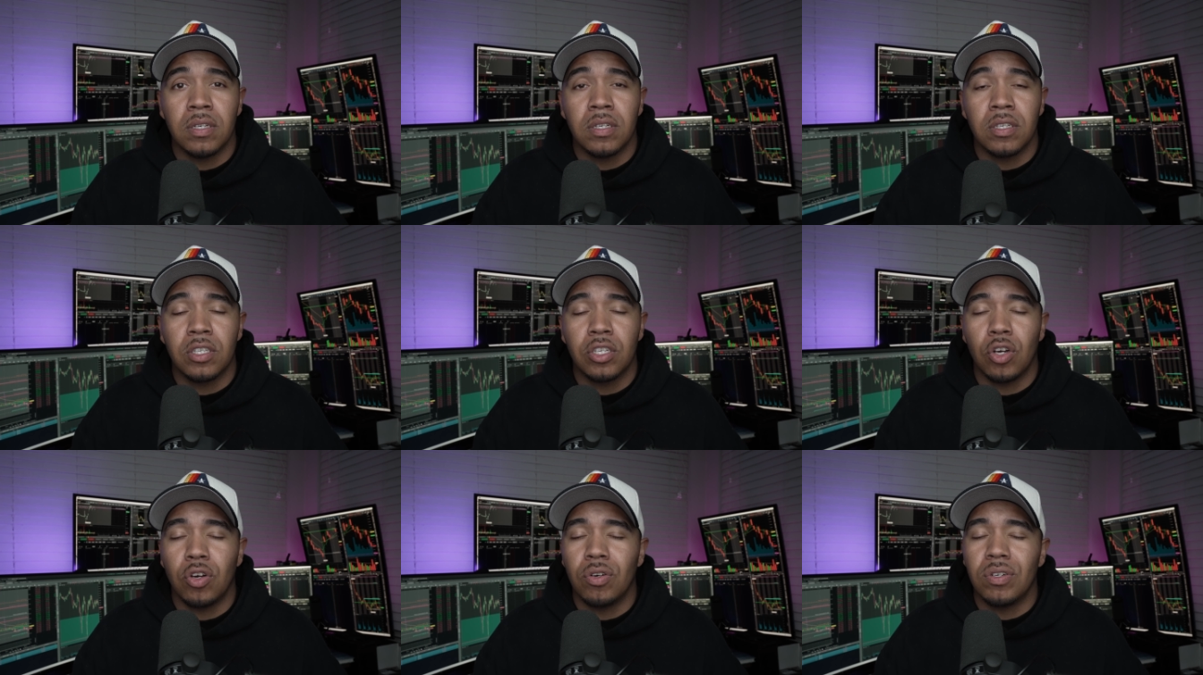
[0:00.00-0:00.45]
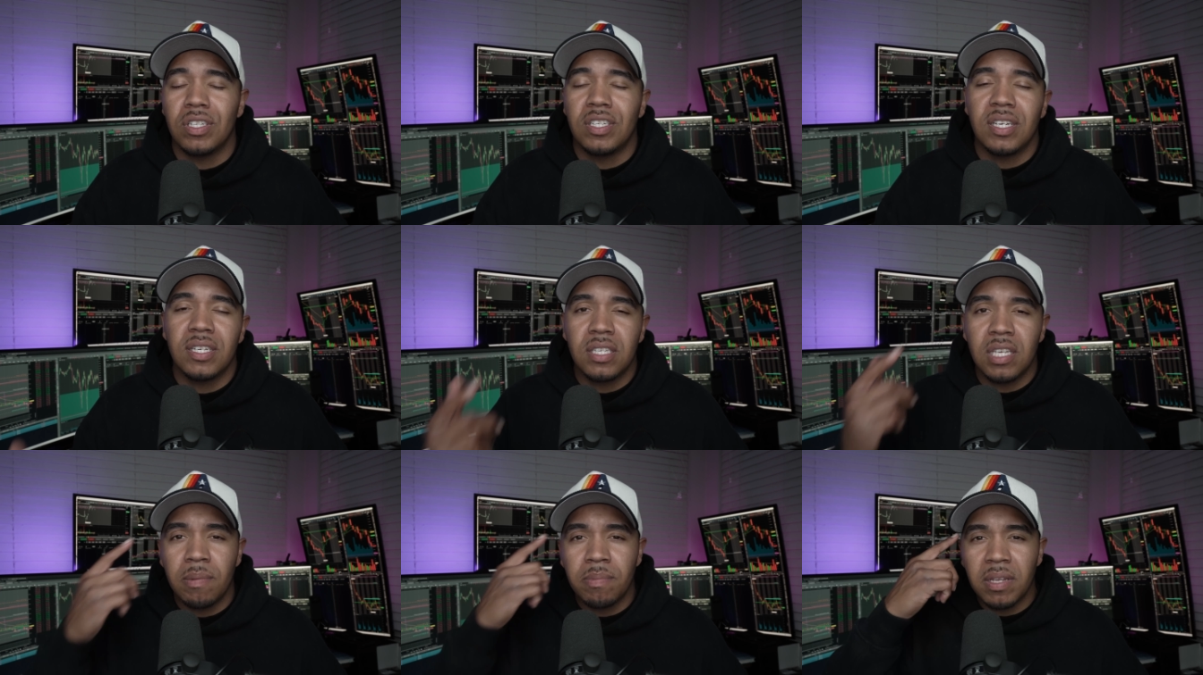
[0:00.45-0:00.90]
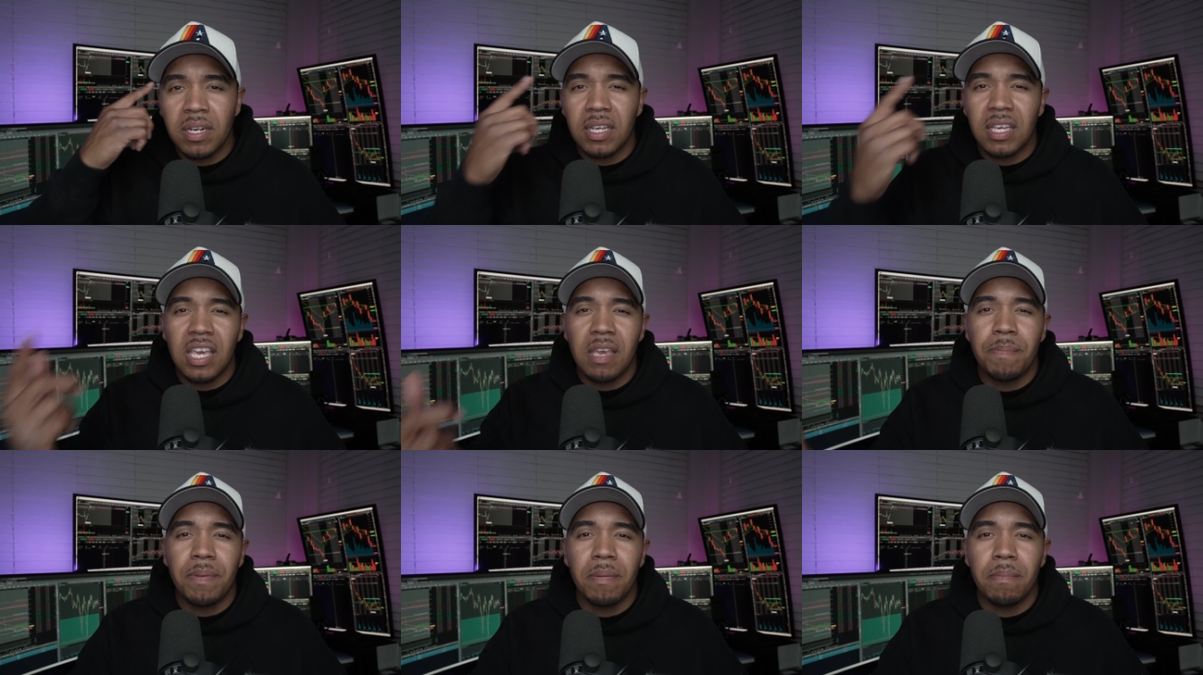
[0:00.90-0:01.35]
So just something to
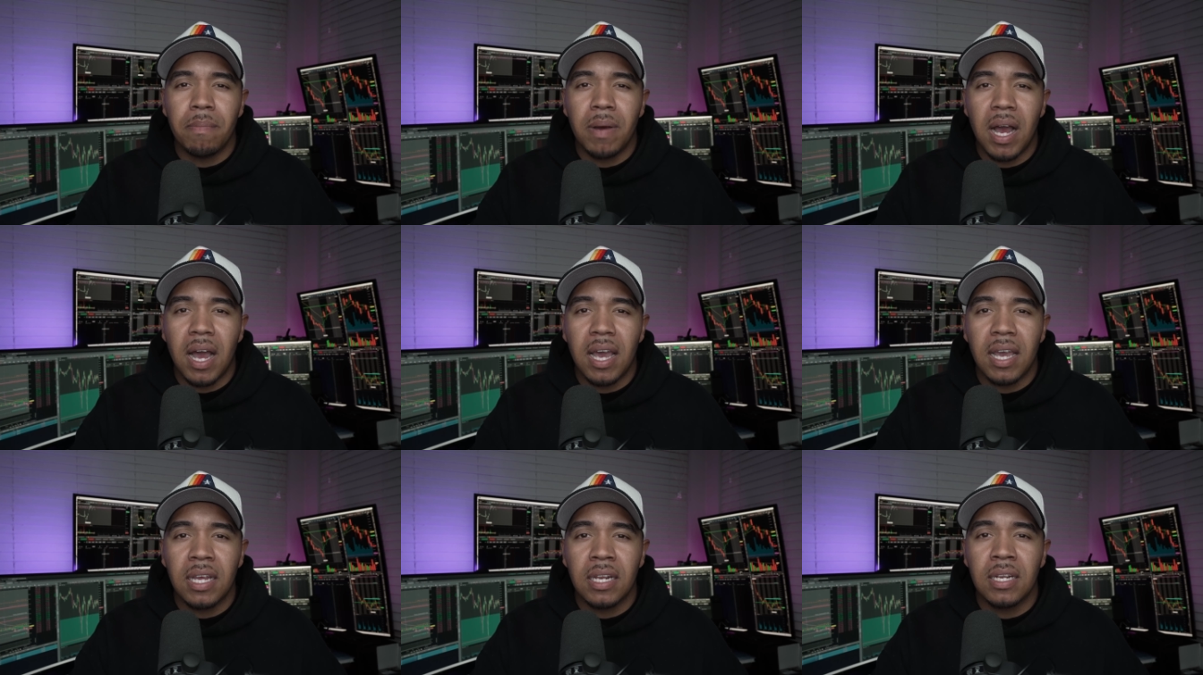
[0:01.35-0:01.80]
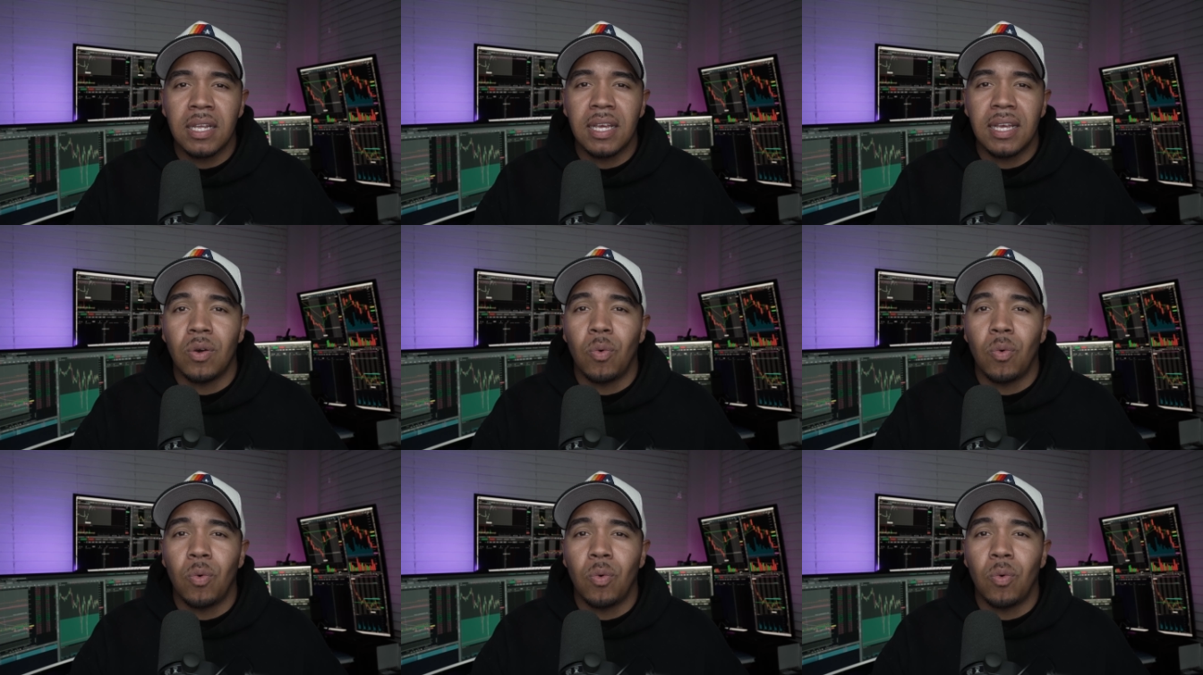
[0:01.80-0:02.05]
keep in mind,